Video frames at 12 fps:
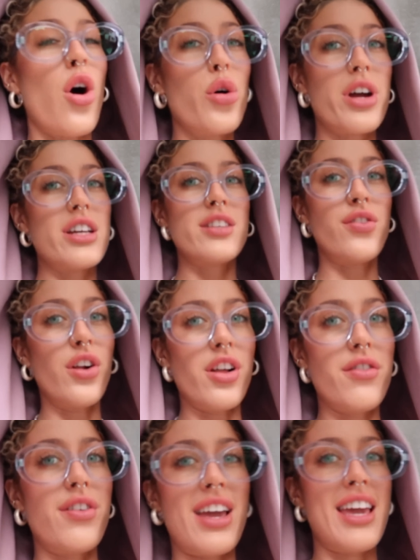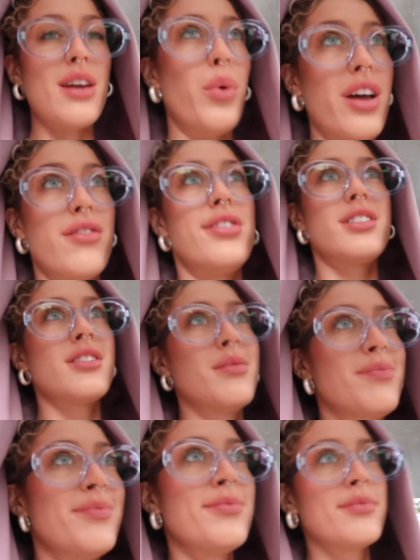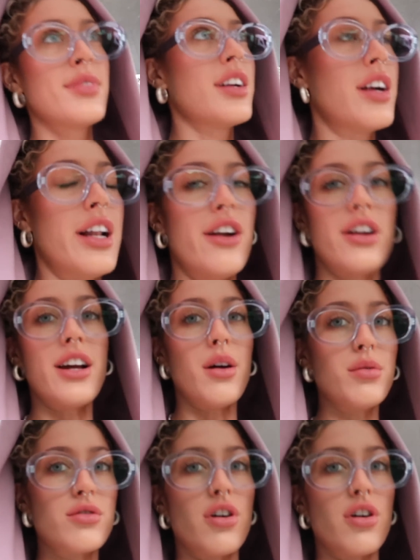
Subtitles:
August full of heat waves. Clearly I was